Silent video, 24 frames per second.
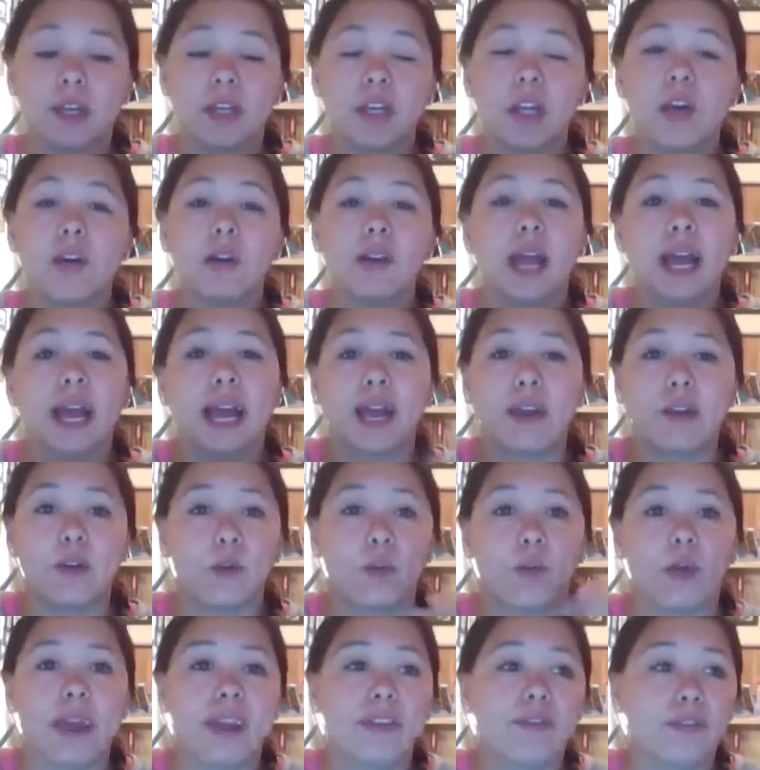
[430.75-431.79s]
you know, like I
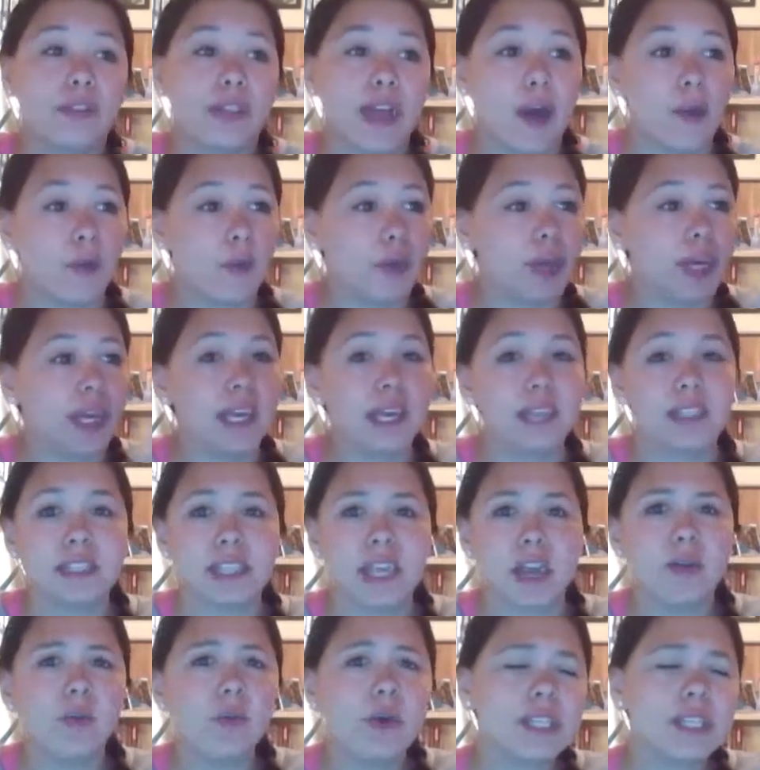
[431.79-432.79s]
don't wait for that week and say, oh,